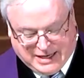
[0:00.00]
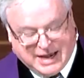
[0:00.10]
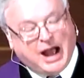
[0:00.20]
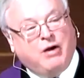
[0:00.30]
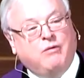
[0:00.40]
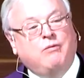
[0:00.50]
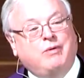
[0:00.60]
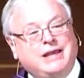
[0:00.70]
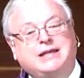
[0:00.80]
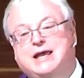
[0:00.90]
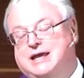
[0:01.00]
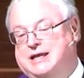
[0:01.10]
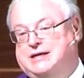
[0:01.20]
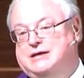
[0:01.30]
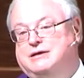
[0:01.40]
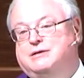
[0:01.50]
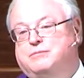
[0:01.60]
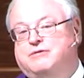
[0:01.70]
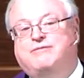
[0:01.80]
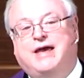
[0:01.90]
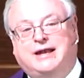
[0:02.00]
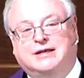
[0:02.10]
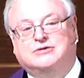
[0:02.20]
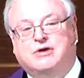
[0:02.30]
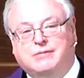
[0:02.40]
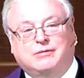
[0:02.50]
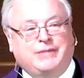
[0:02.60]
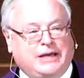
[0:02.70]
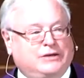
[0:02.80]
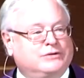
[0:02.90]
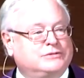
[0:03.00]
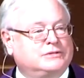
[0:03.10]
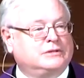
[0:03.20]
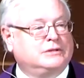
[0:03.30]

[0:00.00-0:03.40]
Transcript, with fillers: Now, we need prophetic troublemakers